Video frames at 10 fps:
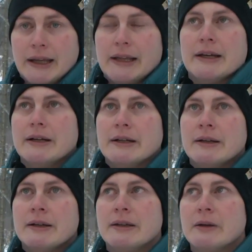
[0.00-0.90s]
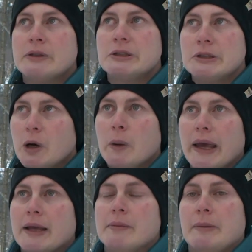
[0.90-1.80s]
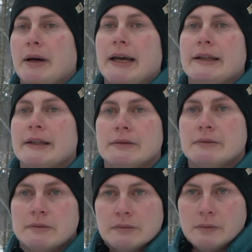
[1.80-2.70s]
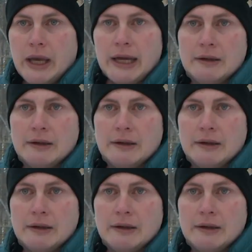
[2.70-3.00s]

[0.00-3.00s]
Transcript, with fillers: Like there, there was no way in my mind that we had